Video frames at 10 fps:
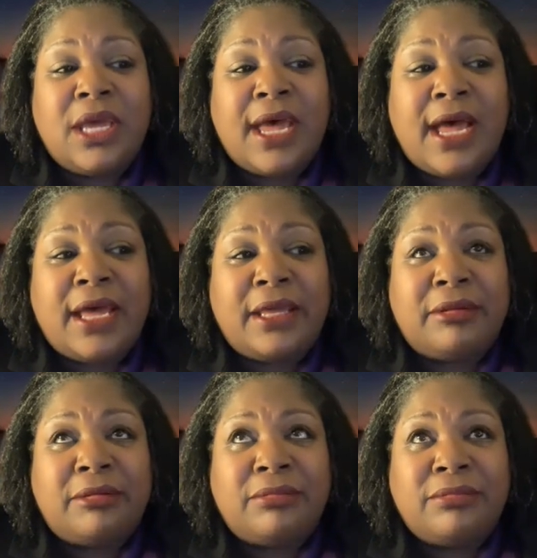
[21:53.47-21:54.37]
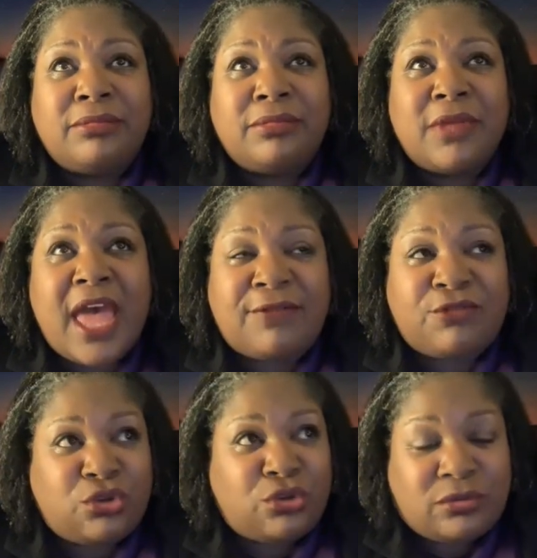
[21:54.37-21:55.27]

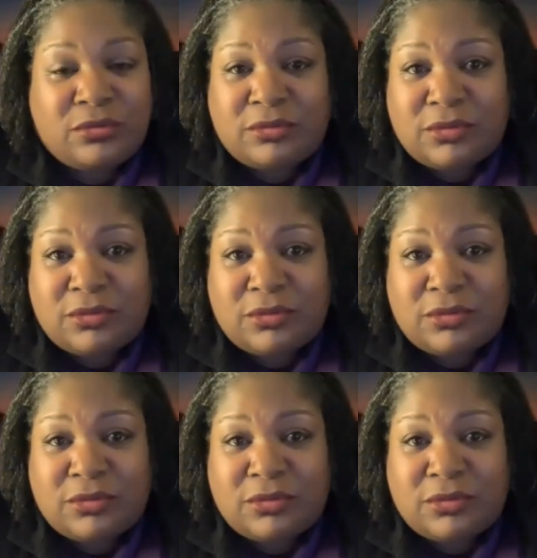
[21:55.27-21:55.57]
after,